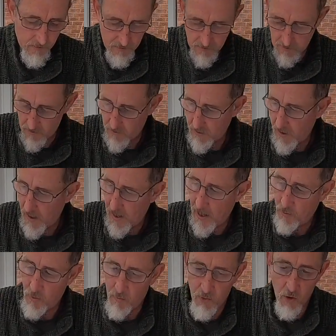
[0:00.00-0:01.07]

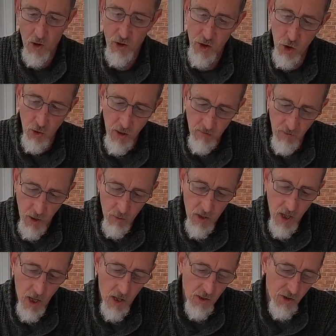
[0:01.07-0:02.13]
And we'll put a toilet roll
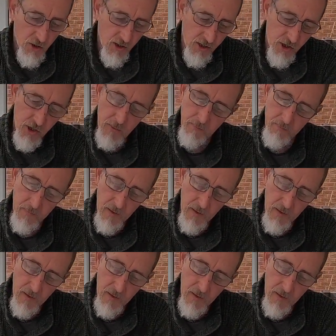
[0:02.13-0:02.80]
cartridge